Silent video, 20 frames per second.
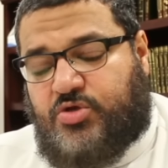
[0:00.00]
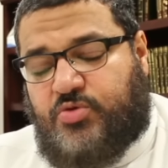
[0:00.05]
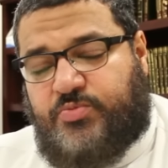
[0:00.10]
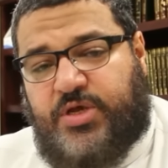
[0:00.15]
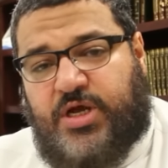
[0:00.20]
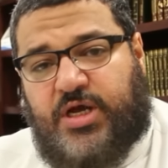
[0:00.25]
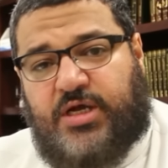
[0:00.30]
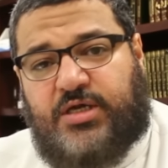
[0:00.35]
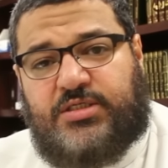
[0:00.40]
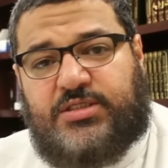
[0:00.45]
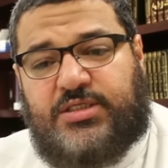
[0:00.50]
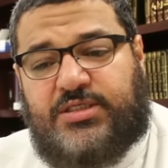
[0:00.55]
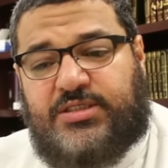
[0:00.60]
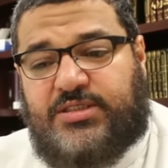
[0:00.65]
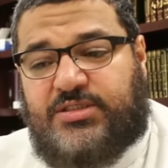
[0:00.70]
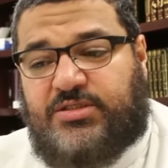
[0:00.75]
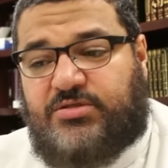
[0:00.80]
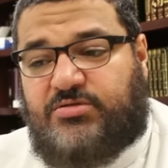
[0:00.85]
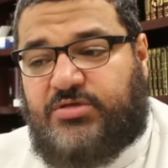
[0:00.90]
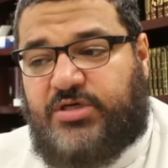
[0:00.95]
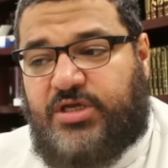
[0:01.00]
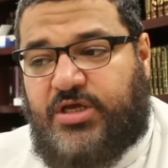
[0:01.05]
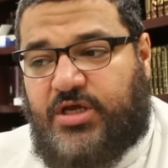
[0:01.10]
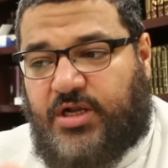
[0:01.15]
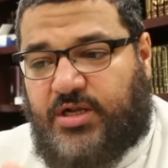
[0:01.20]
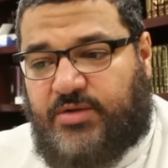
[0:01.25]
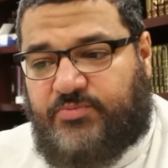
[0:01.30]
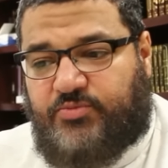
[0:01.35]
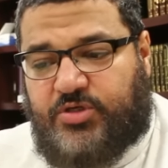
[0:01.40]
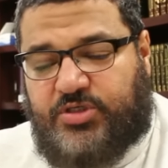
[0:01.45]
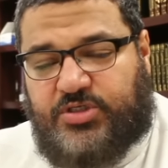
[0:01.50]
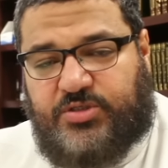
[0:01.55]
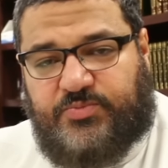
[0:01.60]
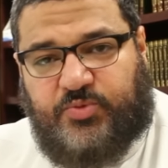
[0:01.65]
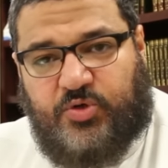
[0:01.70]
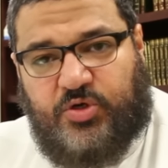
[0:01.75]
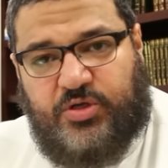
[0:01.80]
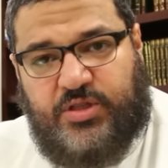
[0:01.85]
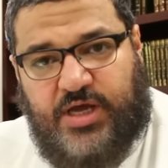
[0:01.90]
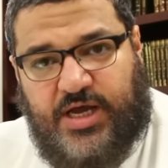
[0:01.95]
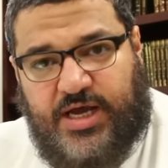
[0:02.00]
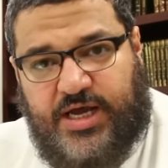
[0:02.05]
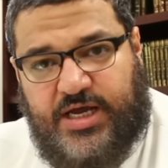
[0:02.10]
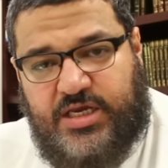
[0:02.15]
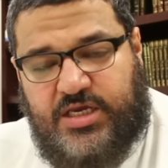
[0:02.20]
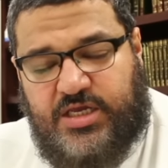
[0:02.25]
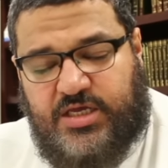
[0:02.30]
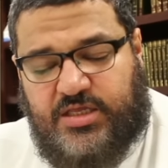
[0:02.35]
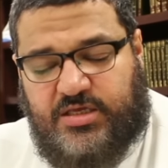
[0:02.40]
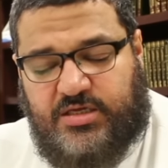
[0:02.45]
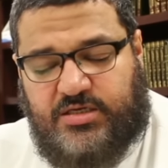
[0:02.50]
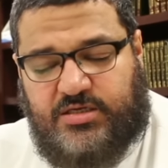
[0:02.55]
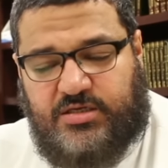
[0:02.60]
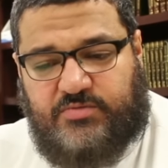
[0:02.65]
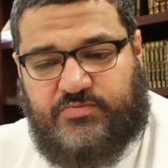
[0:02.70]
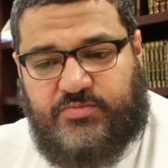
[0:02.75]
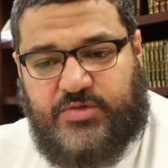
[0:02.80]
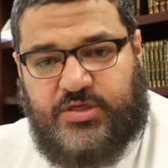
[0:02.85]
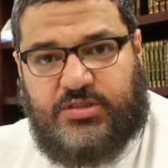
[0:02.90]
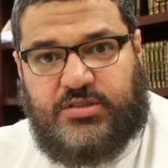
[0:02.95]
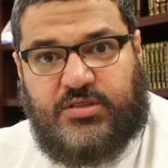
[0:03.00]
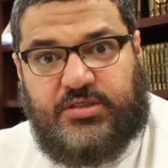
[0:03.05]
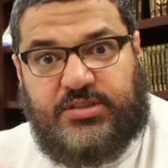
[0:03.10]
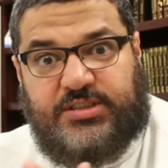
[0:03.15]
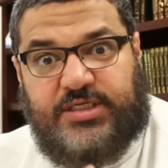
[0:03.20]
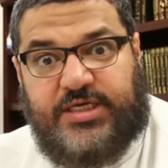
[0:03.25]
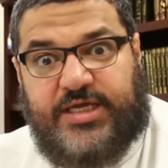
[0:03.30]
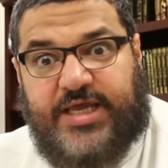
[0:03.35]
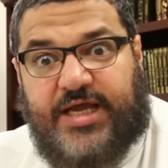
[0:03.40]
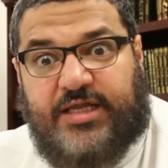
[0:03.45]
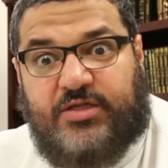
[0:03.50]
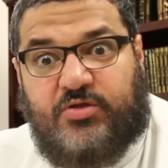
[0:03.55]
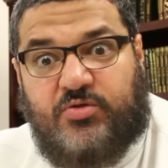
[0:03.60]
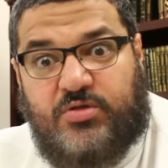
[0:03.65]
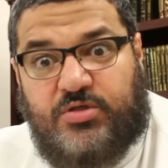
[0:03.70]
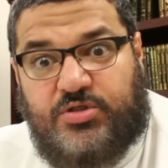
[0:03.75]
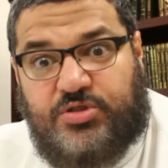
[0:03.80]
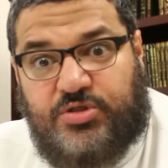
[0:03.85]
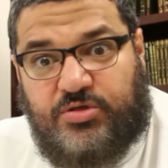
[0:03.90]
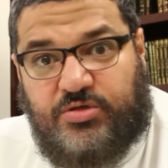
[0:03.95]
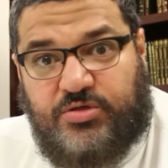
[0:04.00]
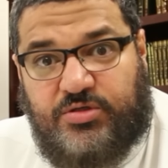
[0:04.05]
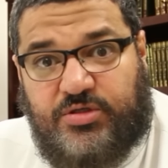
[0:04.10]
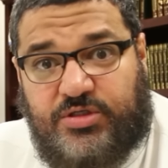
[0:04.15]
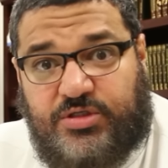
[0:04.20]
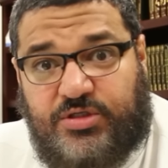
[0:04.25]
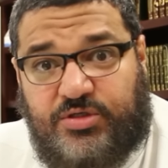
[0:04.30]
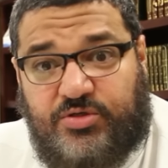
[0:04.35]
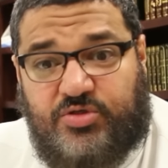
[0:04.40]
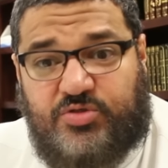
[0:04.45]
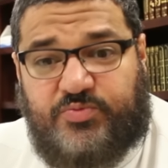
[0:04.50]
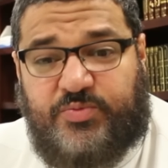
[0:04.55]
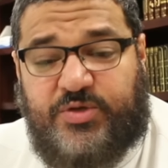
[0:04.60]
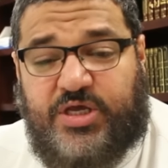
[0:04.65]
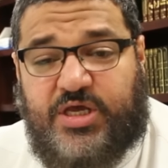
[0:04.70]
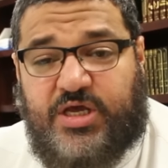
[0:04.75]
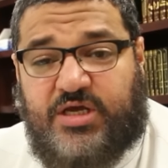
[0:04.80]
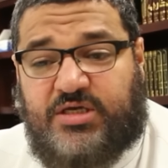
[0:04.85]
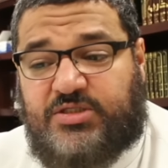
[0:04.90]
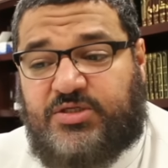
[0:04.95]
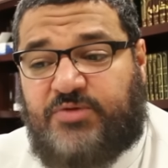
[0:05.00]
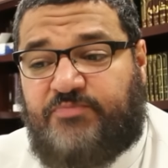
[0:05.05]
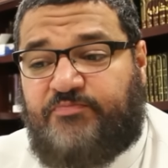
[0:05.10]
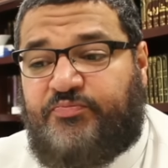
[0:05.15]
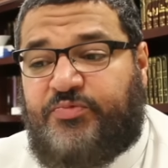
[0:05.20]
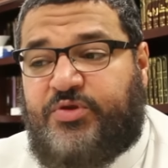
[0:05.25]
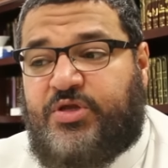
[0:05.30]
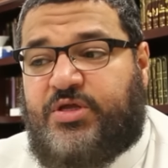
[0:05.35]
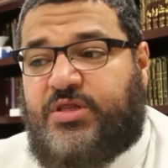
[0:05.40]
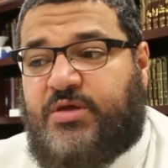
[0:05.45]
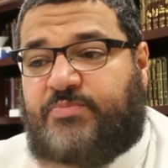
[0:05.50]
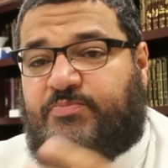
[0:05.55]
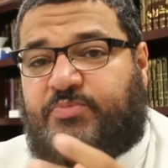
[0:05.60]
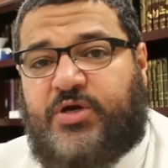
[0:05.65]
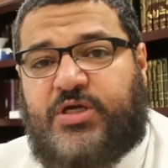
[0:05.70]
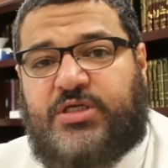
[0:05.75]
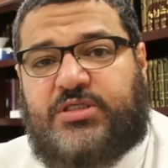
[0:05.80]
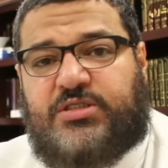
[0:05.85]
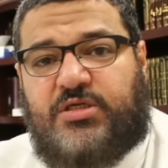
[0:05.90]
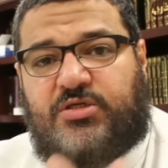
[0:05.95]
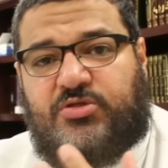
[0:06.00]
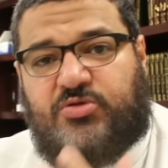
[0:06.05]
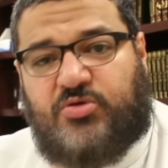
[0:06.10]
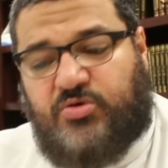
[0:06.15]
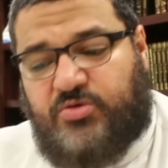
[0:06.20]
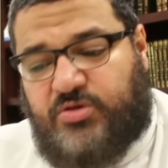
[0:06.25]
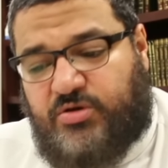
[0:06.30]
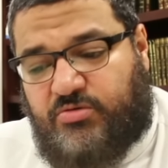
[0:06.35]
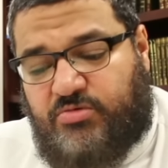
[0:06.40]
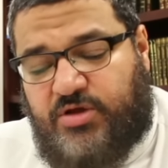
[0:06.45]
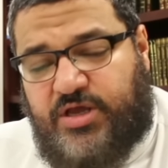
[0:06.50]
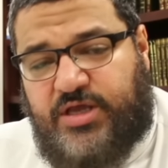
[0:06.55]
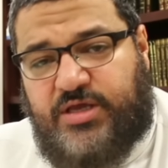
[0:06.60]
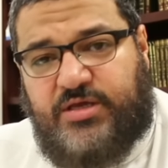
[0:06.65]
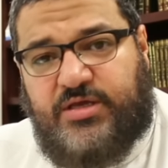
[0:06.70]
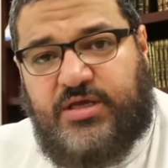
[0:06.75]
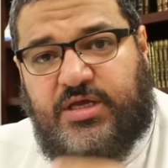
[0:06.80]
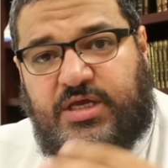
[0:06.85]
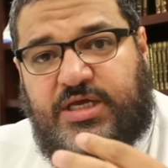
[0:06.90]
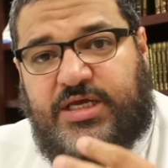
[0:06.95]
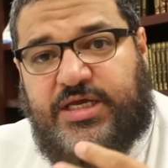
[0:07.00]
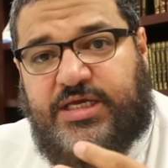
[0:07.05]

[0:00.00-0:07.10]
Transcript: to be honest, it doesn't really help and support the idea that it means there is zakat in the jewelry that you use, because the bracelet or the ring,